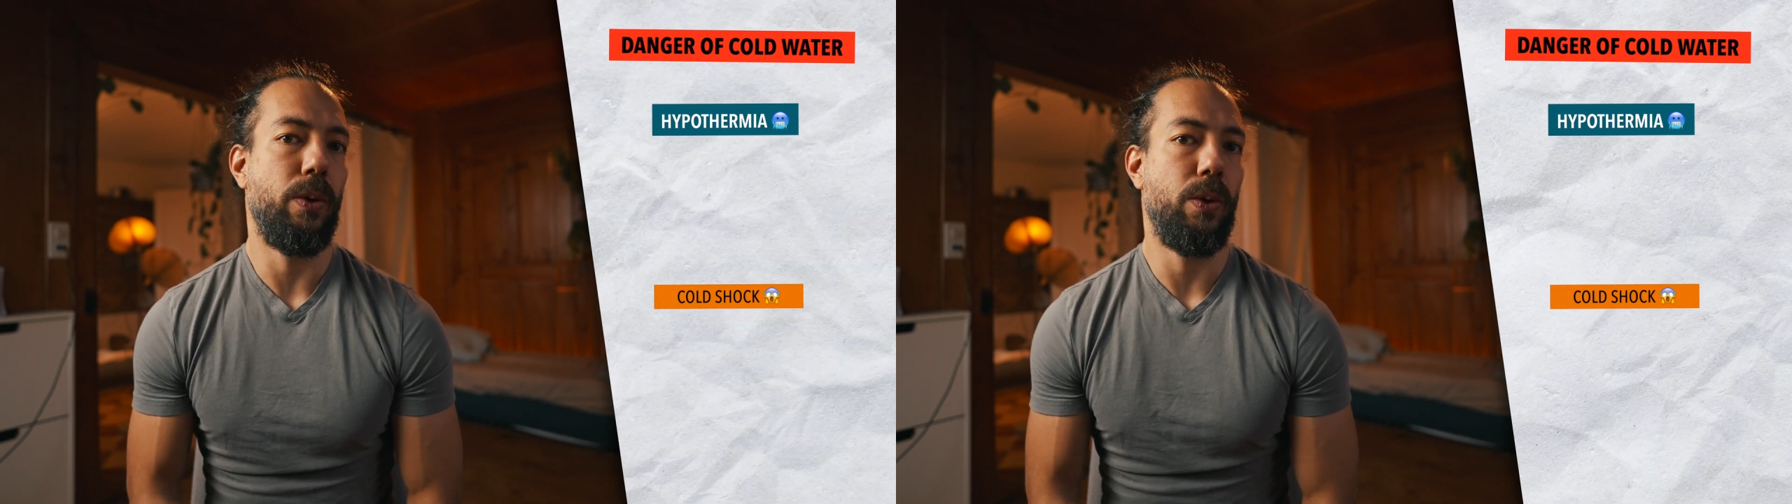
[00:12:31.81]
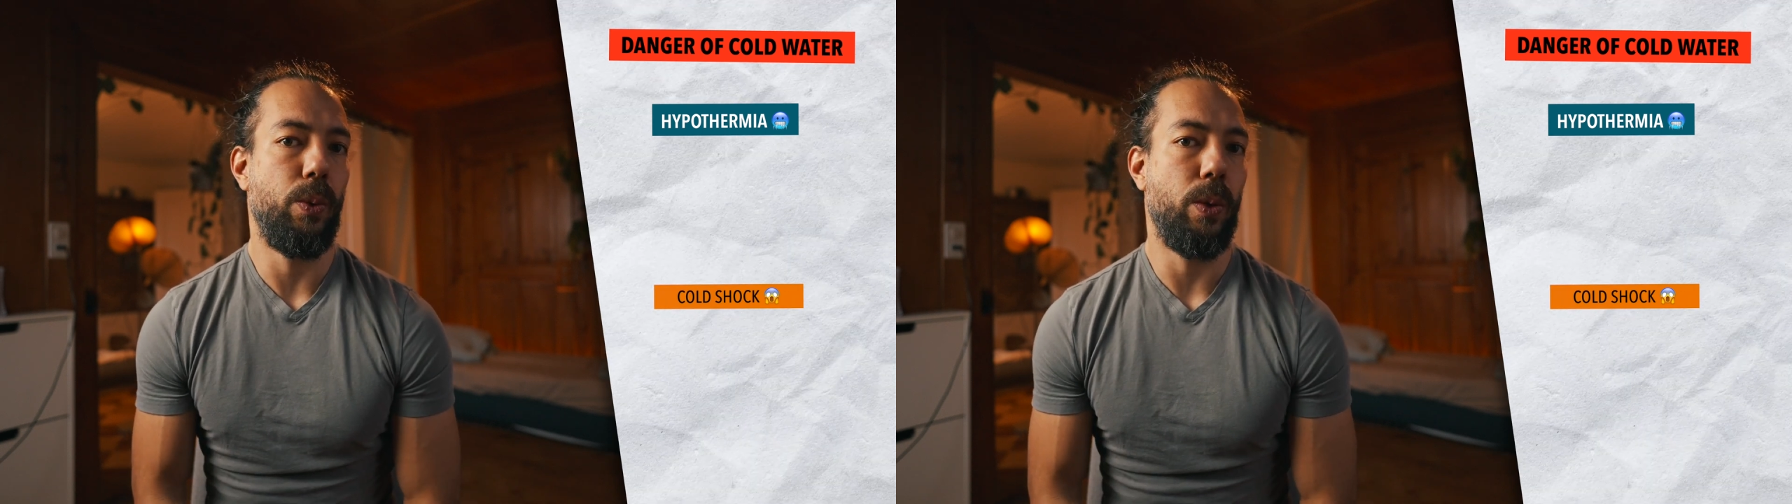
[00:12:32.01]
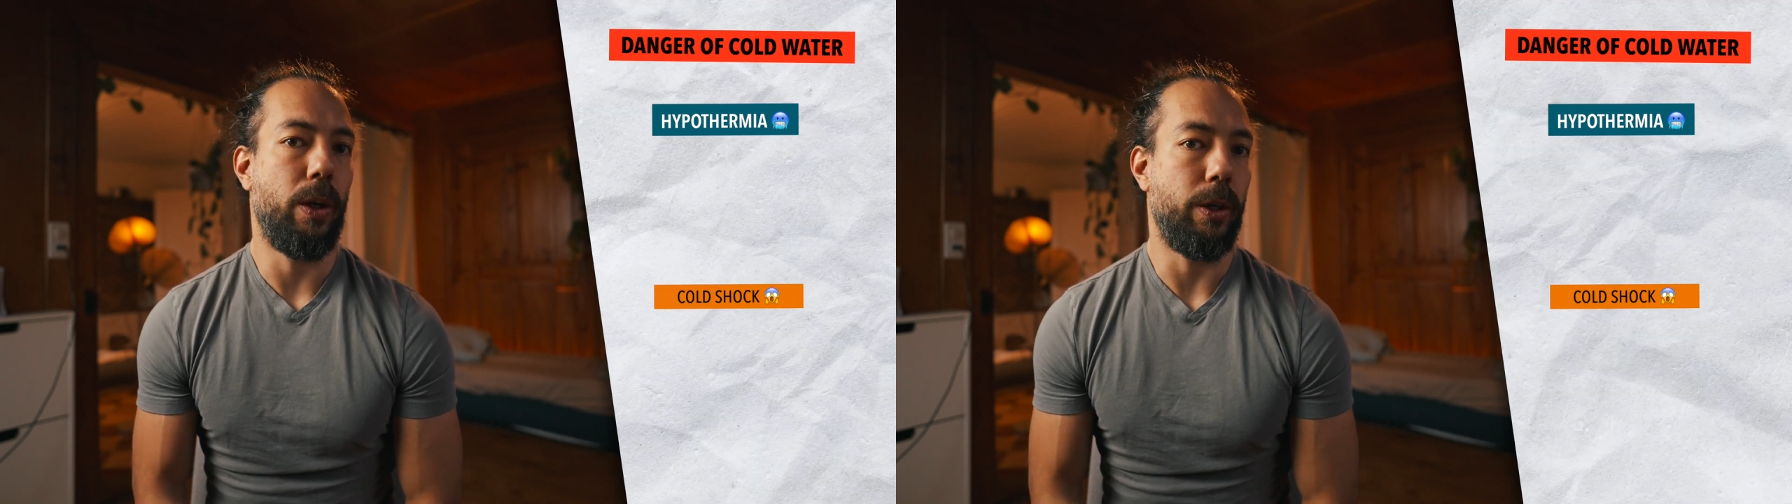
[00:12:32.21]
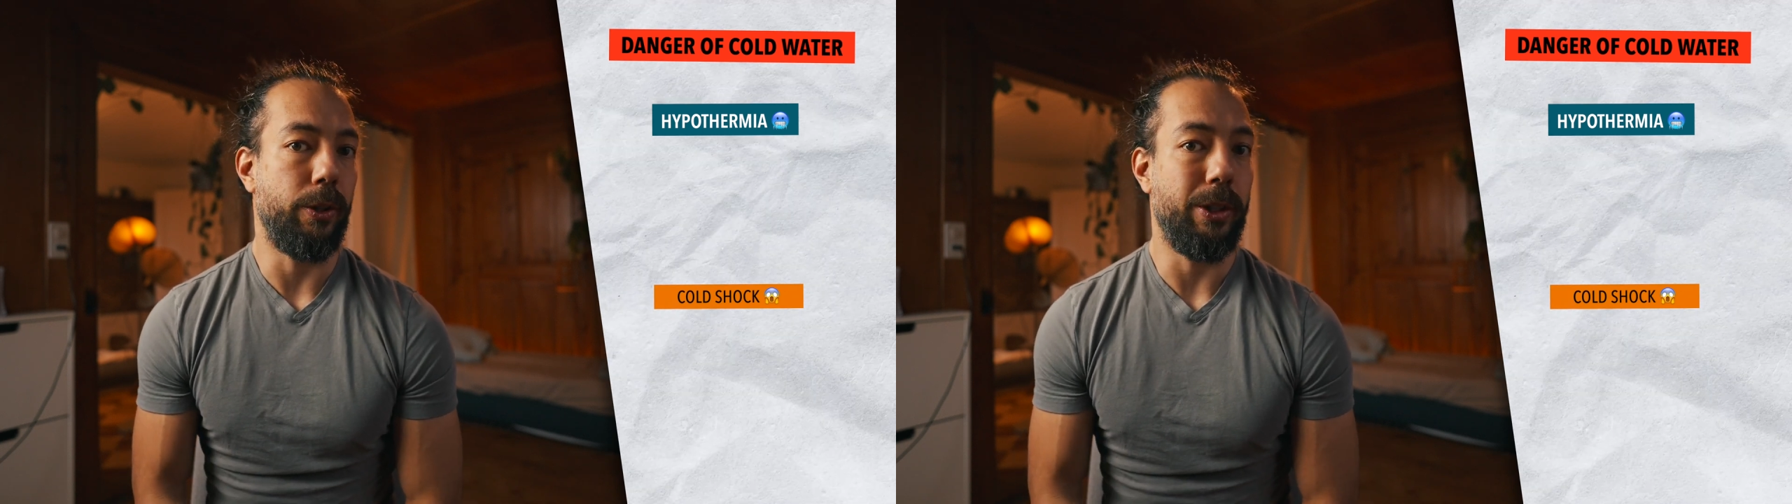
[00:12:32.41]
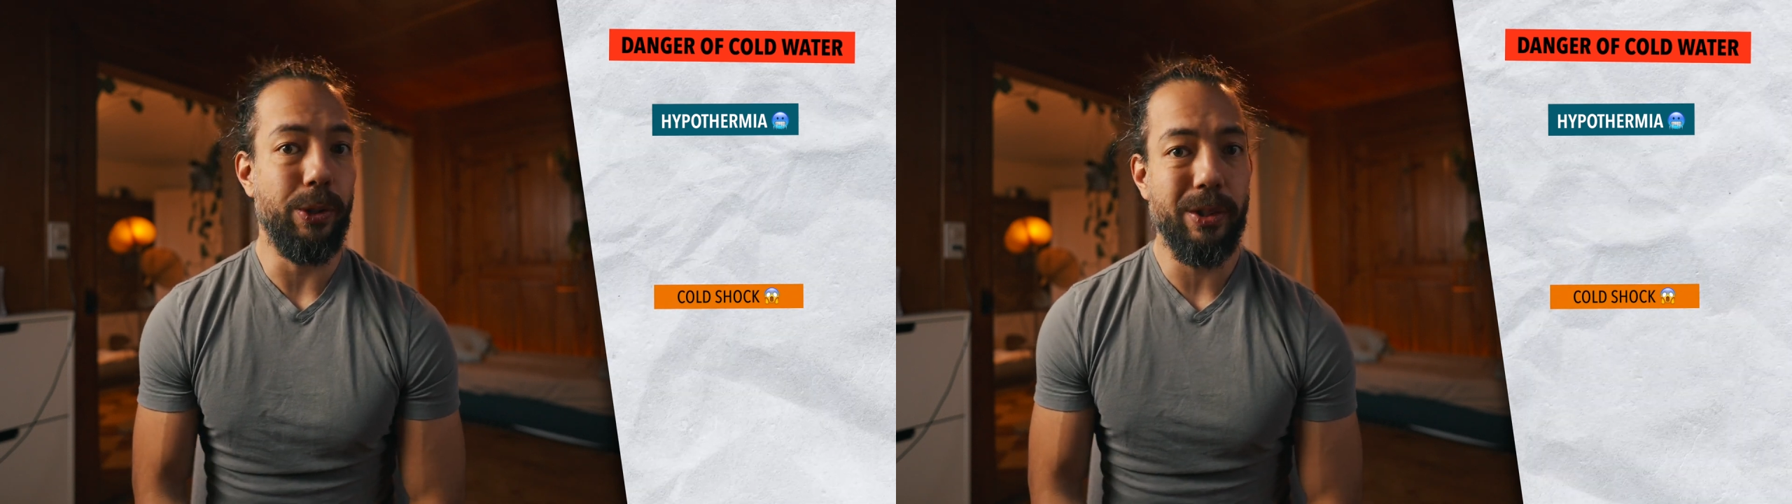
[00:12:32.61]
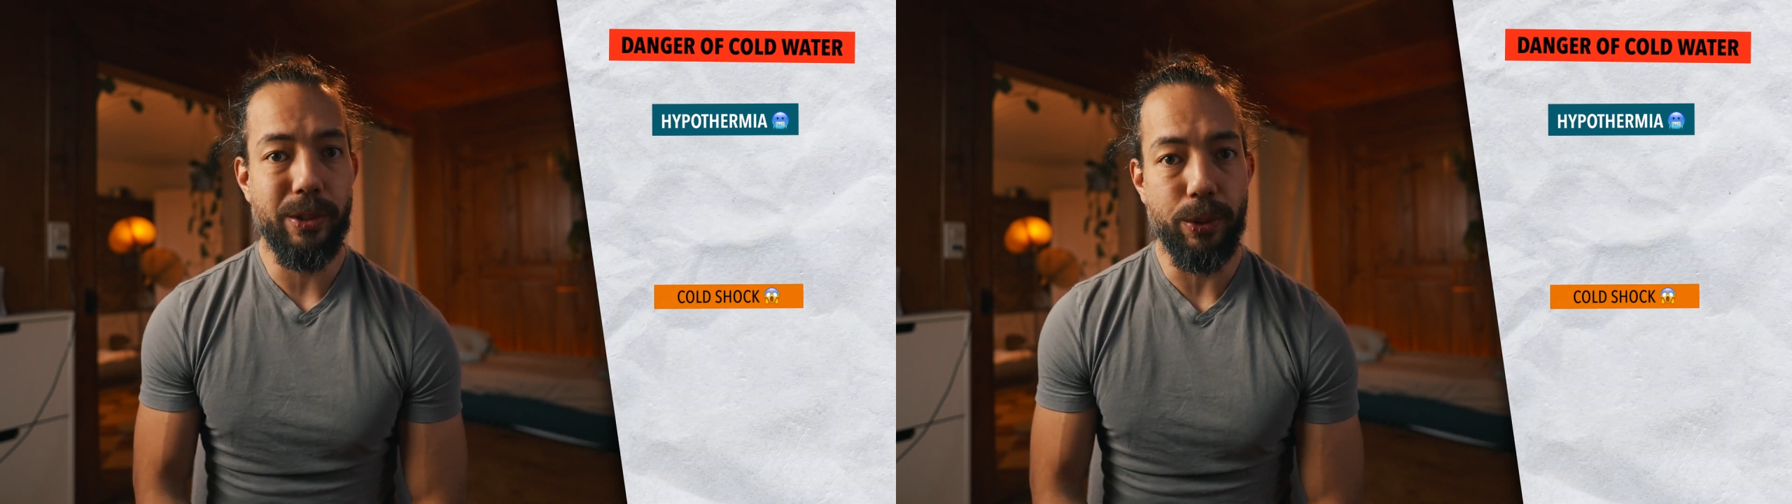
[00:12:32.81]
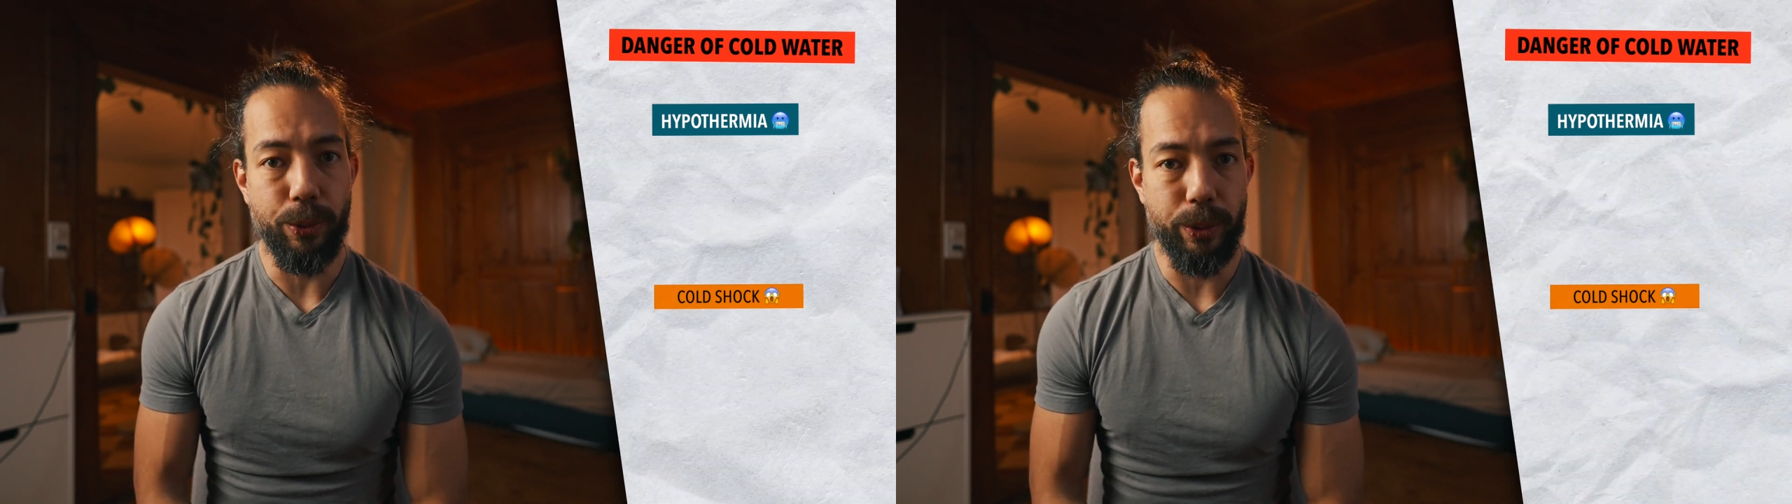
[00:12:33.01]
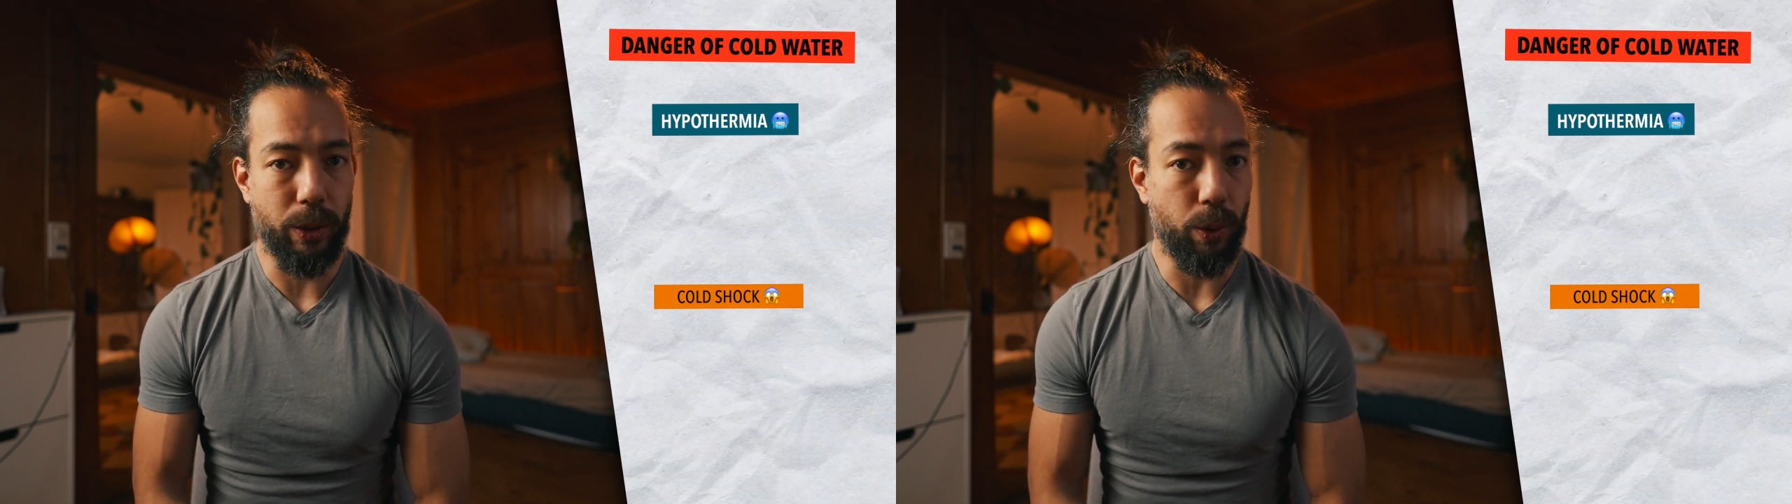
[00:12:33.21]
who are not used
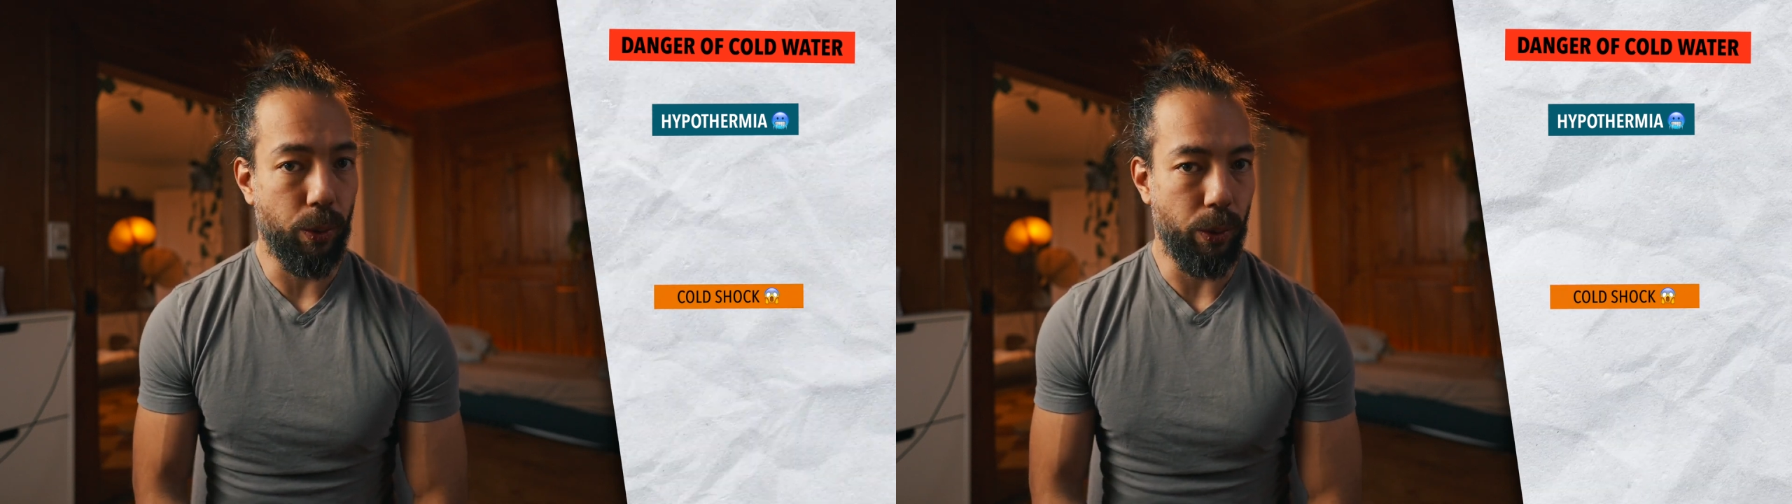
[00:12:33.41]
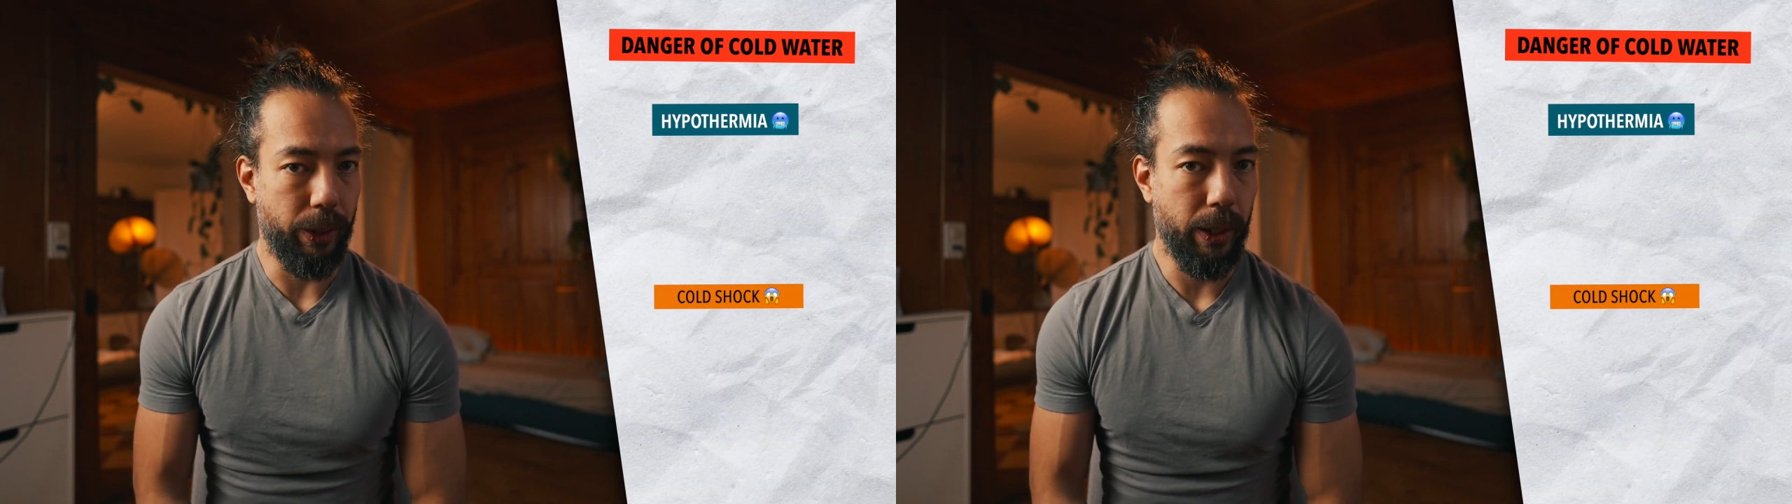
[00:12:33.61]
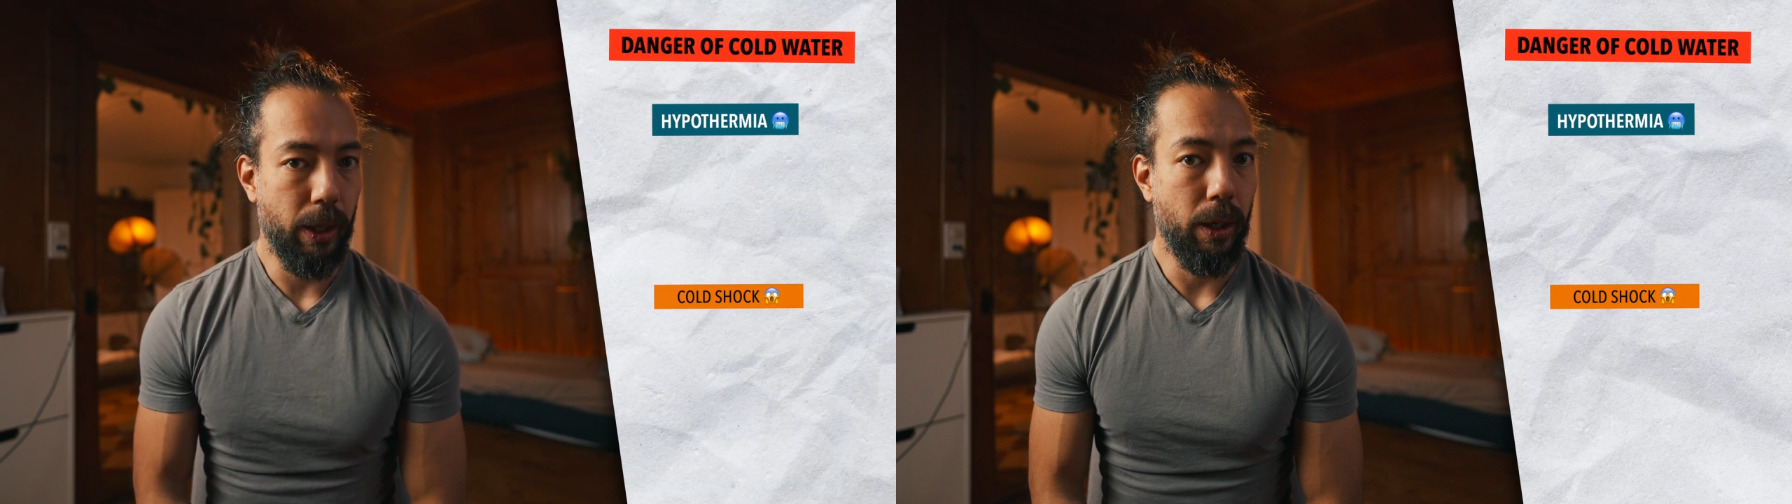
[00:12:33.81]
to the cold